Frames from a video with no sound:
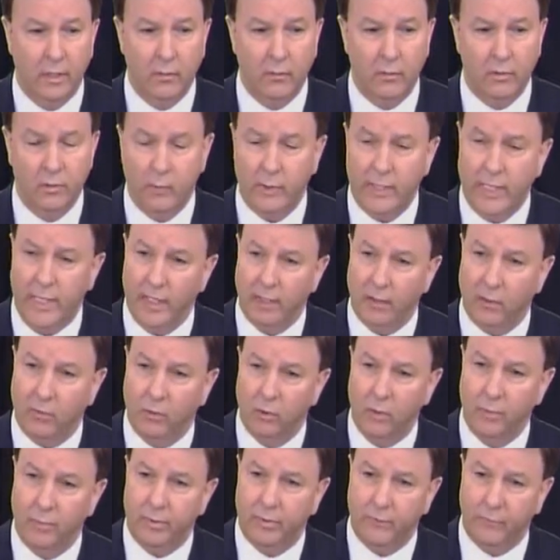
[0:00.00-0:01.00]
was we had a
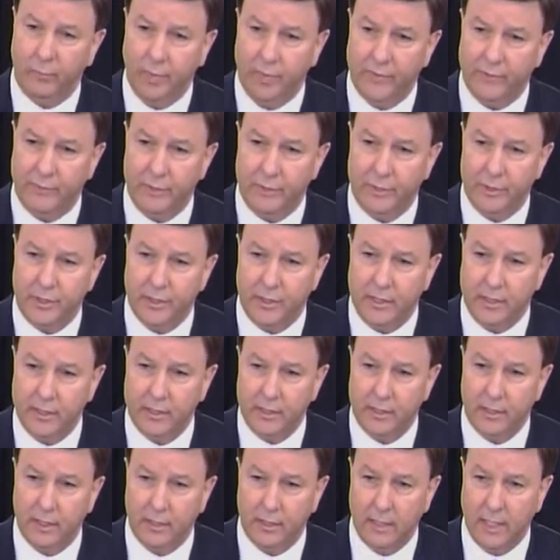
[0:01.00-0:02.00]
group of refugees
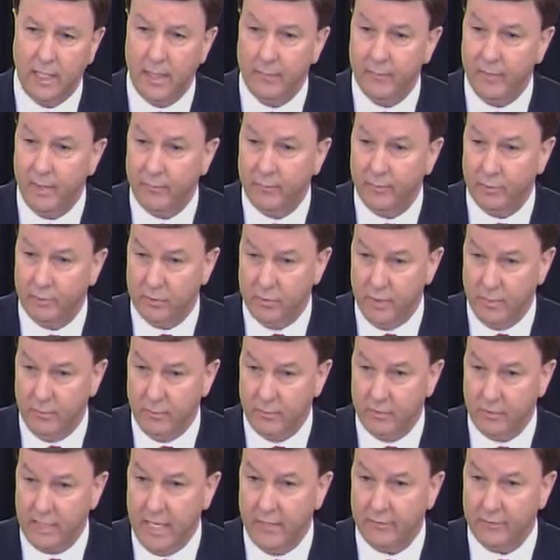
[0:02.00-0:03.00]
that had came up through some
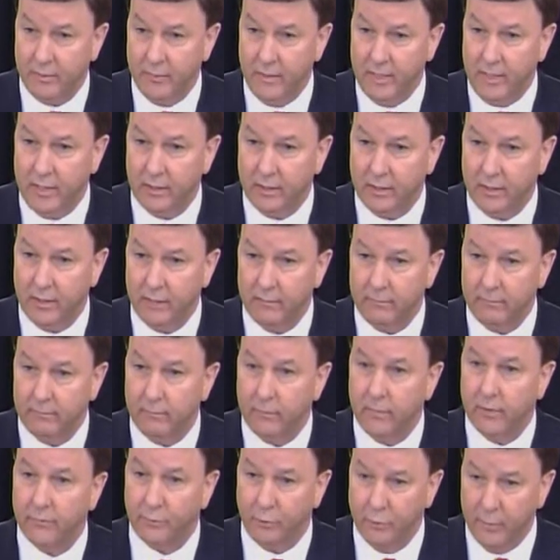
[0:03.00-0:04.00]
South America
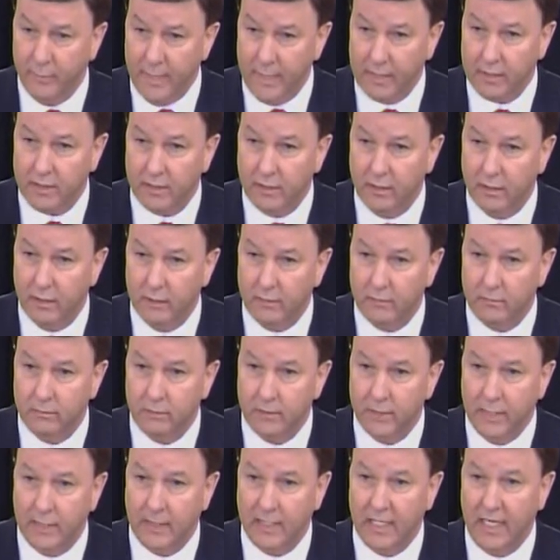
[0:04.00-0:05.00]
through Mexico
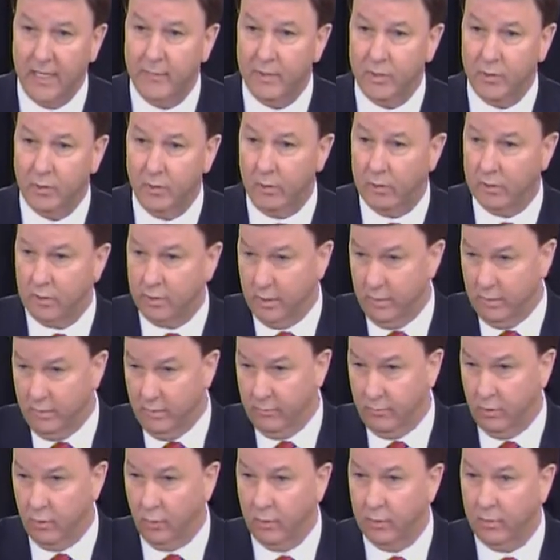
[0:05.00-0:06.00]
and came to our
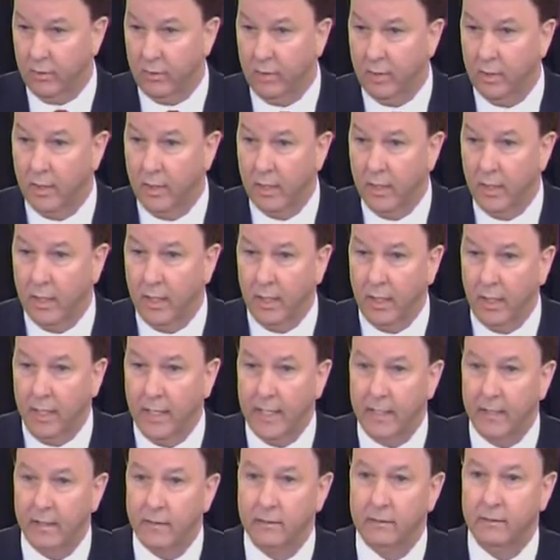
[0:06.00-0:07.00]
southern border
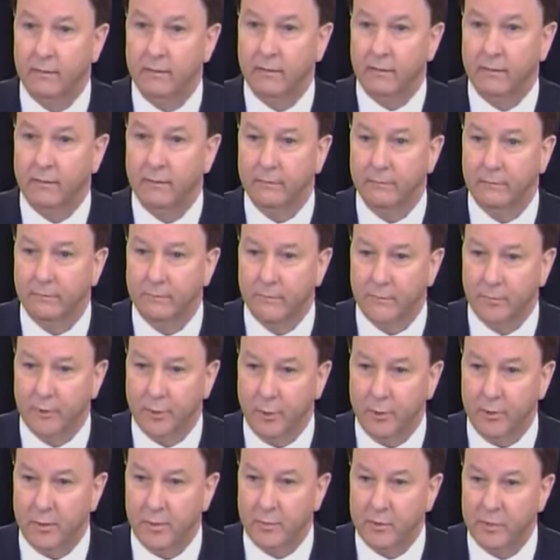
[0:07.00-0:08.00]
and
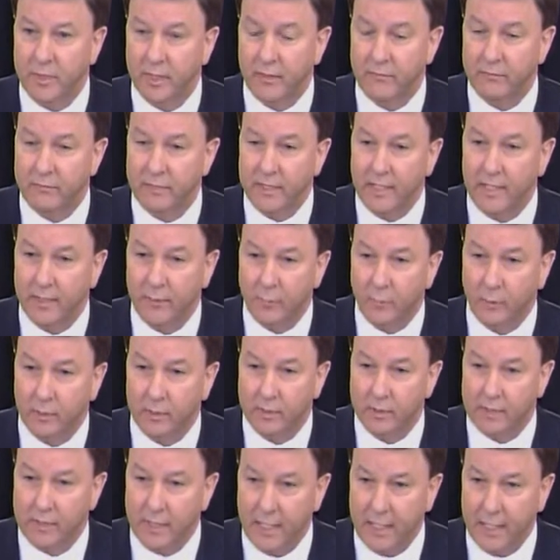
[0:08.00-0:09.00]
turned themselves in,
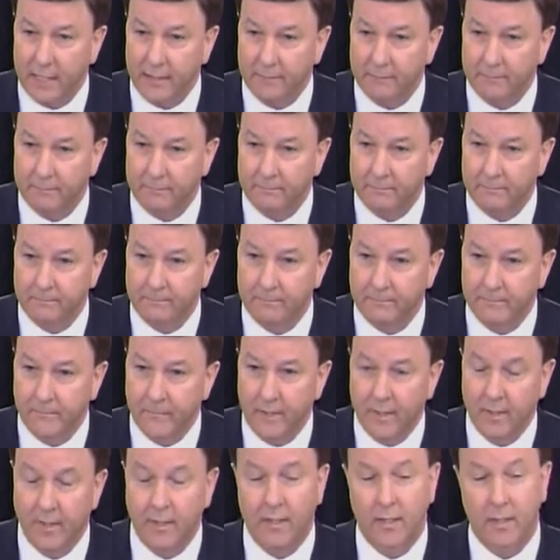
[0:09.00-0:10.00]
wanted asylum.
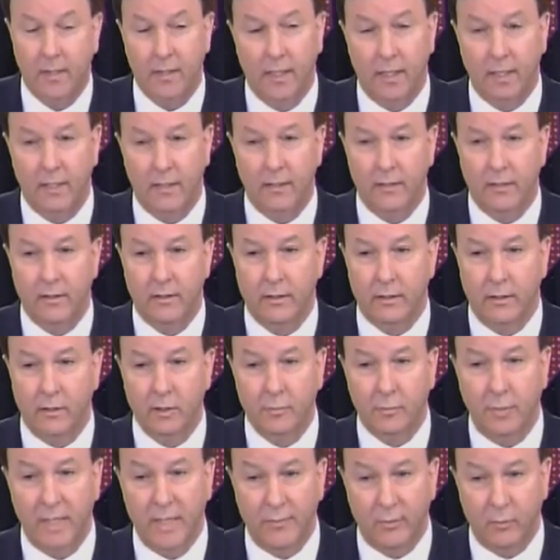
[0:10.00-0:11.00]
Now,
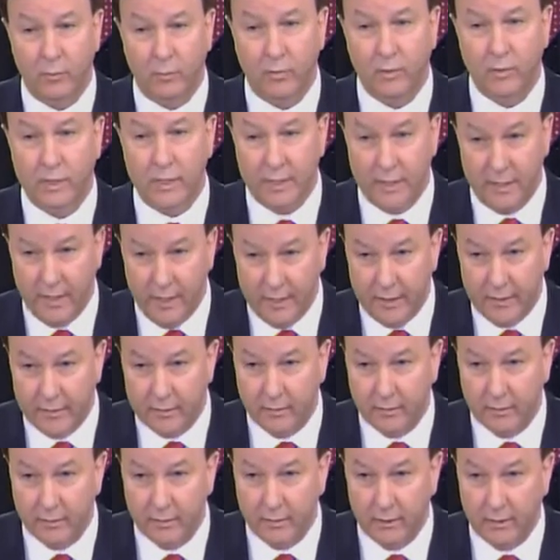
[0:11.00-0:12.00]
those people weren't in
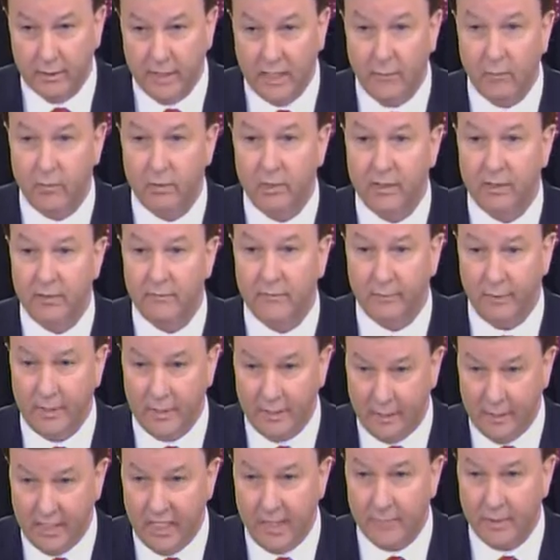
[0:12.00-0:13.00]
danger. They were looking for
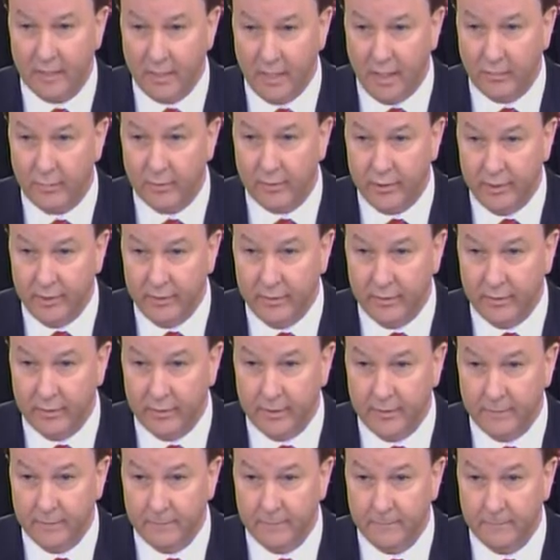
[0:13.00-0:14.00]
economic
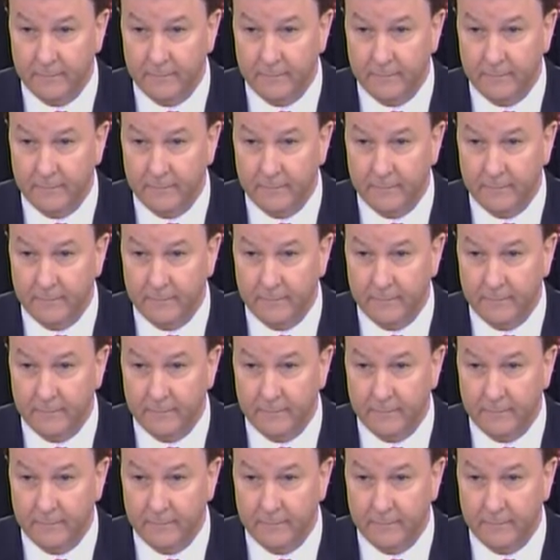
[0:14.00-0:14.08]
opportunity.